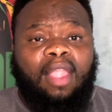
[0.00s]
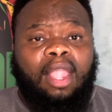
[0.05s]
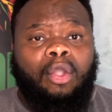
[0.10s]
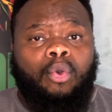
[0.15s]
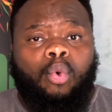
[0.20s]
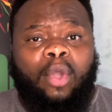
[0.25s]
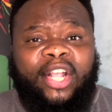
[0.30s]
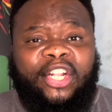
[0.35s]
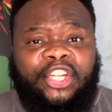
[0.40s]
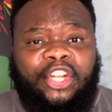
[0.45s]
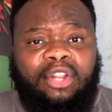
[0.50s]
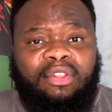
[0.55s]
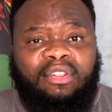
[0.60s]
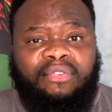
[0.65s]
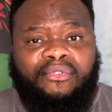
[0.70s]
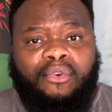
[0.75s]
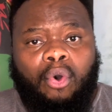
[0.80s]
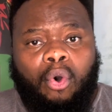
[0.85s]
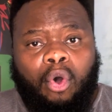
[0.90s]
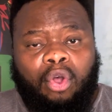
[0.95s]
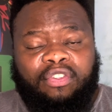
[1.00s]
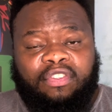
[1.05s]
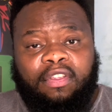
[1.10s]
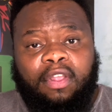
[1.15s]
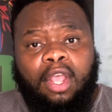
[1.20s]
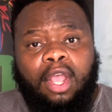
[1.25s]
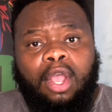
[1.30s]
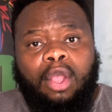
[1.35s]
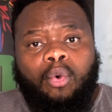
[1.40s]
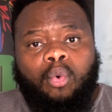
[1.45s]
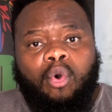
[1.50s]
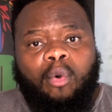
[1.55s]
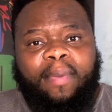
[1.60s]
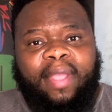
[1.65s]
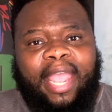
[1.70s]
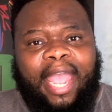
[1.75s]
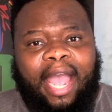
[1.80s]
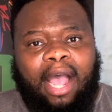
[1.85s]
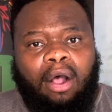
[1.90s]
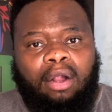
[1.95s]
Questions, of course, will be
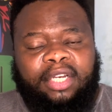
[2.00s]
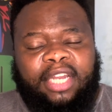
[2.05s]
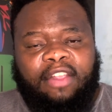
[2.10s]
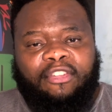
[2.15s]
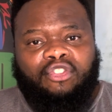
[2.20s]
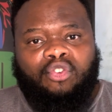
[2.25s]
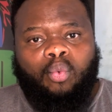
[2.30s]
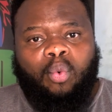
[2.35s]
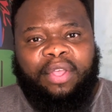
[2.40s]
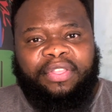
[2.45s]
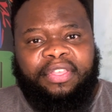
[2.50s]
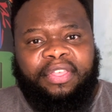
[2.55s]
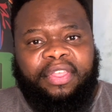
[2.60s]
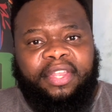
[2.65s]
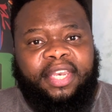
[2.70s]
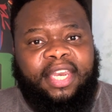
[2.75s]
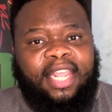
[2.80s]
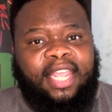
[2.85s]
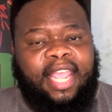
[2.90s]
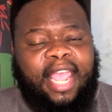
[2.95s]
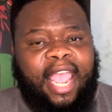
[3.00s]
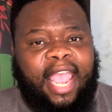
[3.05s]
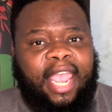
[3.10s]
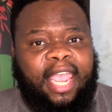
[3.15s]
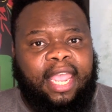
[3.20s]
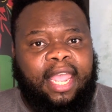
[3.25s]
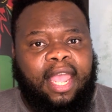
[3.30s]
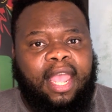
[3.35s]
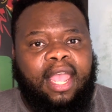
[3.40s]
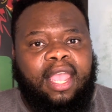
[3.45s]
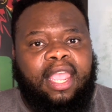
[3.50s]
held as to whether the DA